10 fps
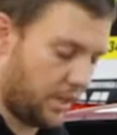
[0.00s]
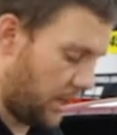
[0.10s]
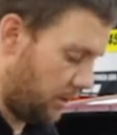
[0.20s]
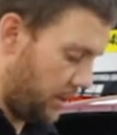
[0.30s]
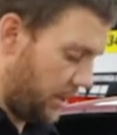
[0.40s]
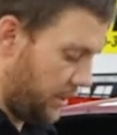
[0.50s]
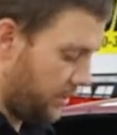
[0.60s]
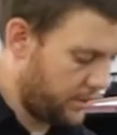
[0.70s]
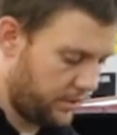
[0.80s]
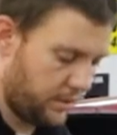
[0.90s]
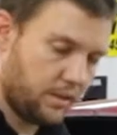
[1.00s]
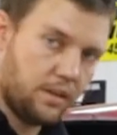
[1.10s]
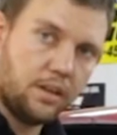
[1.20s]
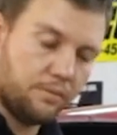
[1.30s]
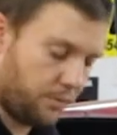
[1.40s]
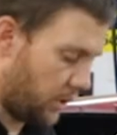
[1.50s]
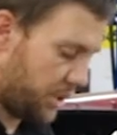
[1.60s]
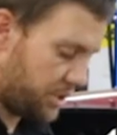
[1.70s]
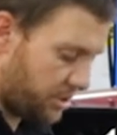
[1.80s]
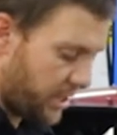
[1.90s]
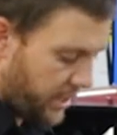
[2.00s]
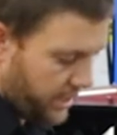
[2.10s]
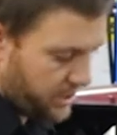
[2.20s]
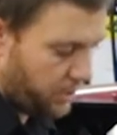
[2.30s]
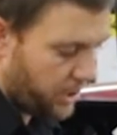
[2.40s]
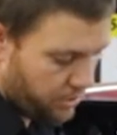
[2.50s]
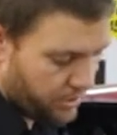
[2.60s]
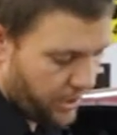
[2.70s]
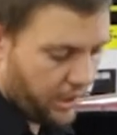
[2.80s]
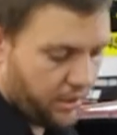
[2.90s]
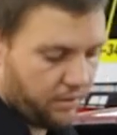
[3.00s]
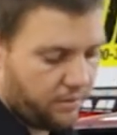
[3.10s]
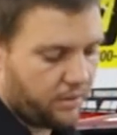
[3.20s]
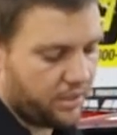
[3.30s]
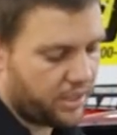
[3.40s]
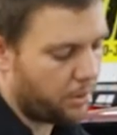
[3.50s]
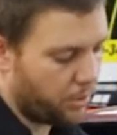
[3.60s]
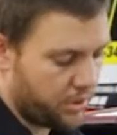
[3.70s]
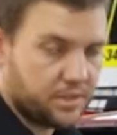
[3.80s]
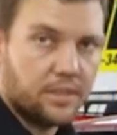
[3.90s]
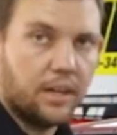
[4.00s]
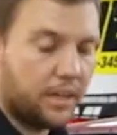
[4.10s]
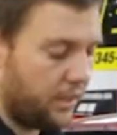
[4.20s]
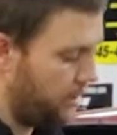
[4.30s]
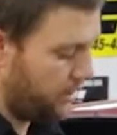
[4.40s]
tie rod end for our street kits, we use a, a tapered stud